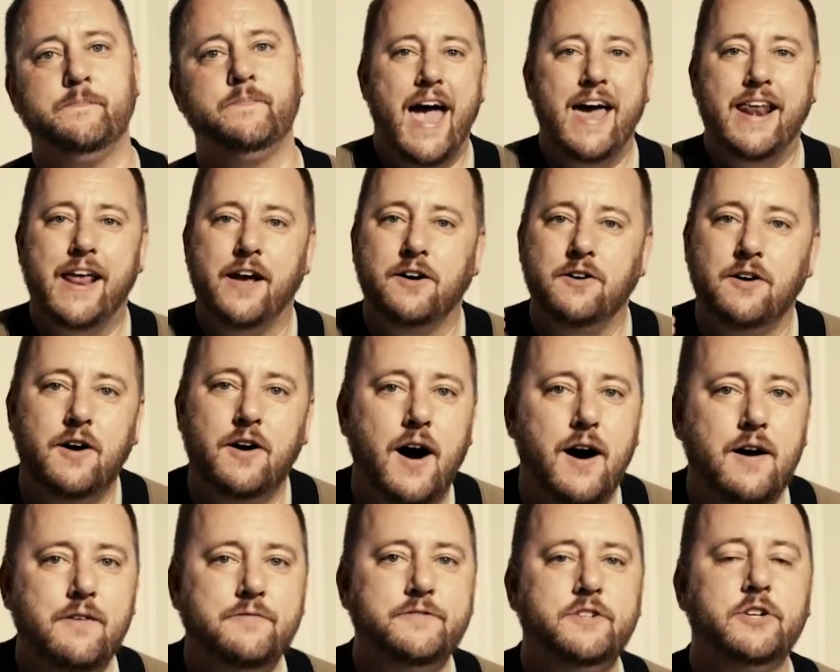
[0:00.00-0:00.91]
And I
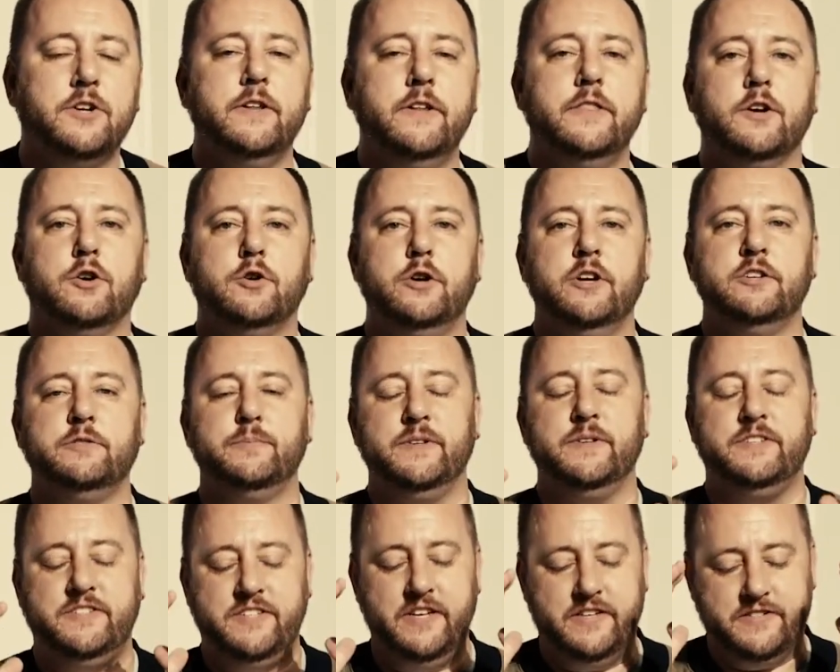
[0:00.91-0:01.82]
love during the
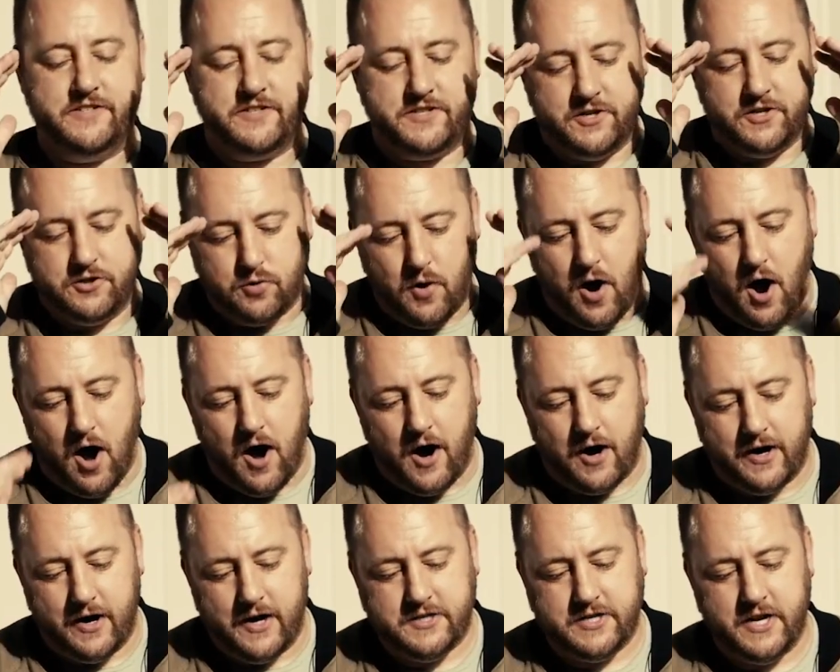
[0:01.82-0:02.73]
Christmas season to draw
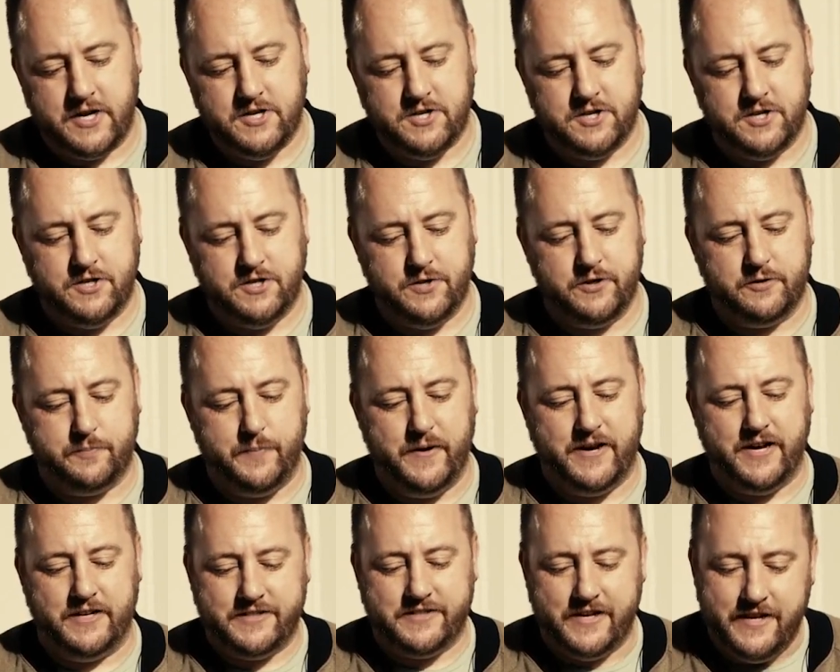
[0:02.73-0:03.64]
our attention to this
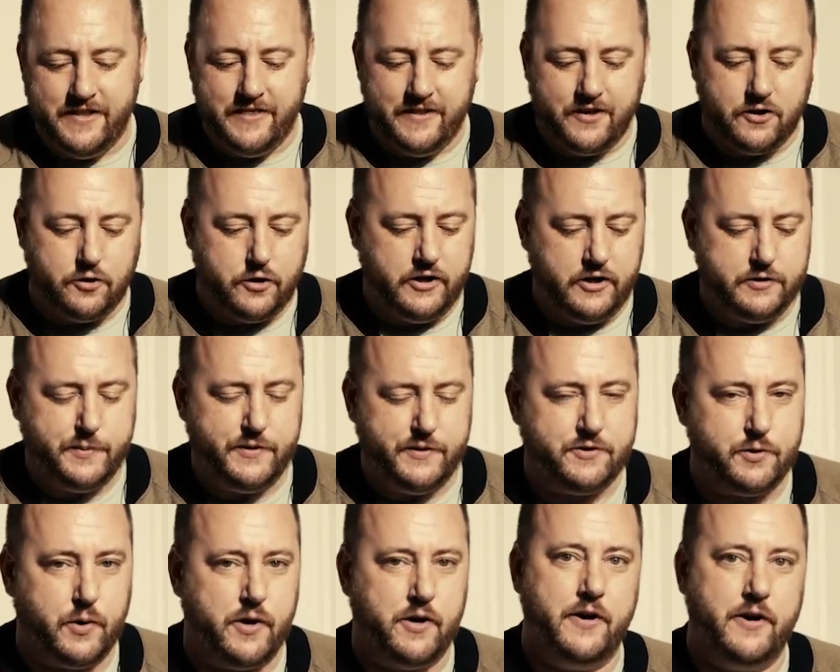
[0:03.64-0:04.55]
because in the Christmas
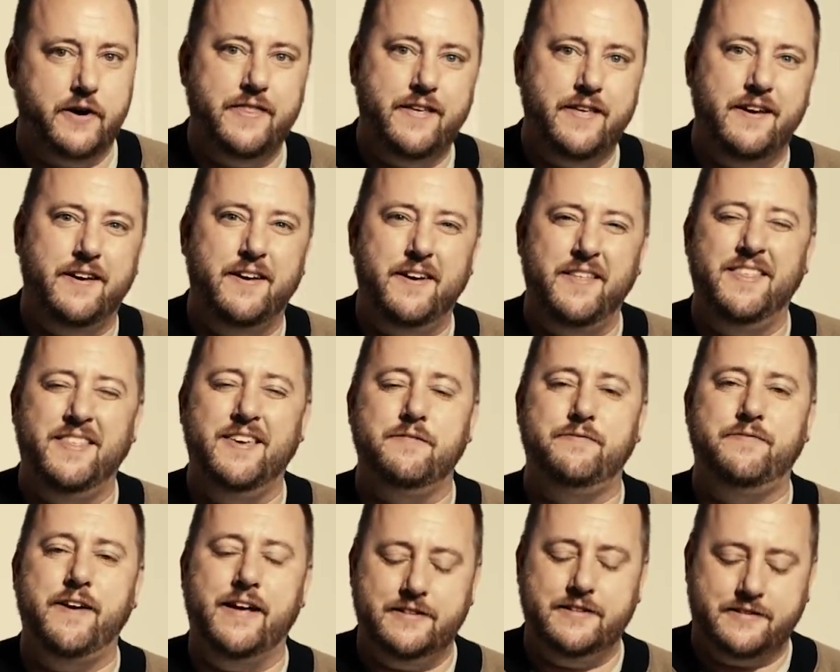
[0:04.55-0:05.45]
story or in, in, the
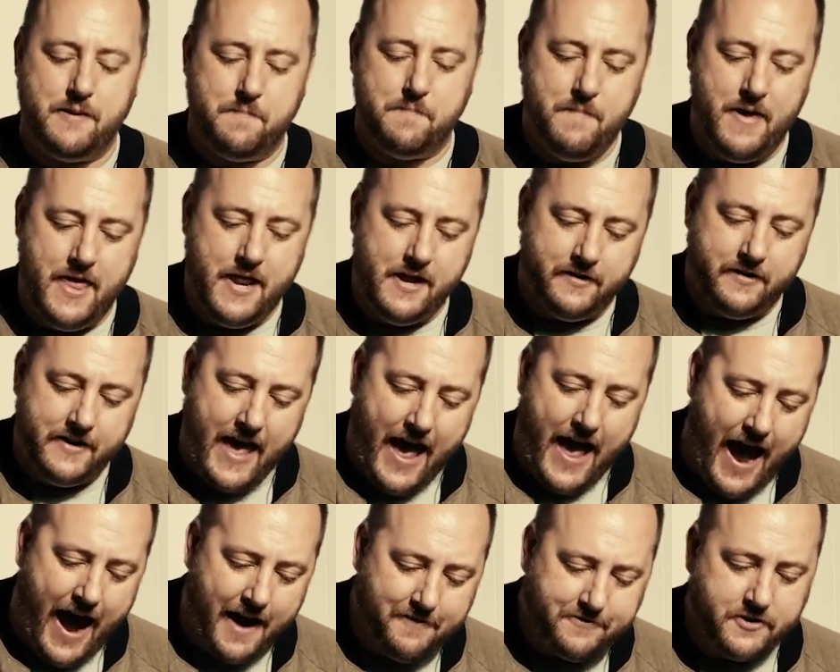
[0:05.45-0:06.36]
events immediately
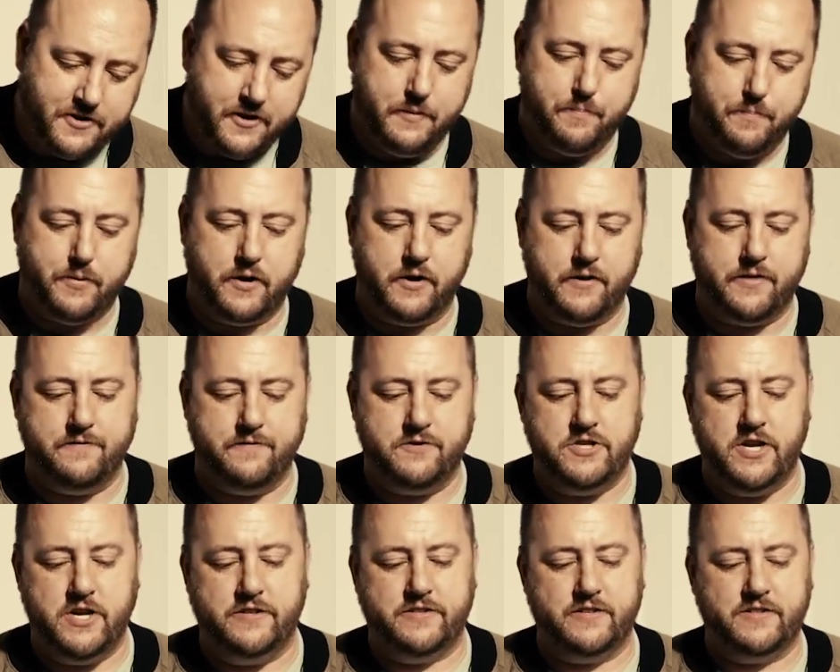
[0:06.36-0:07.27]
after the birth of
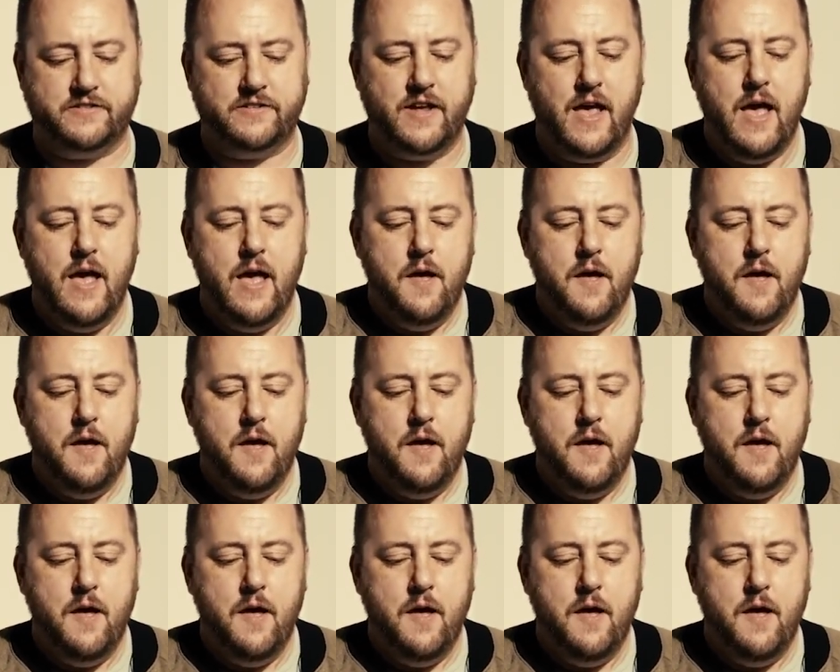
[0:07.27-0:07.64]
Jesus,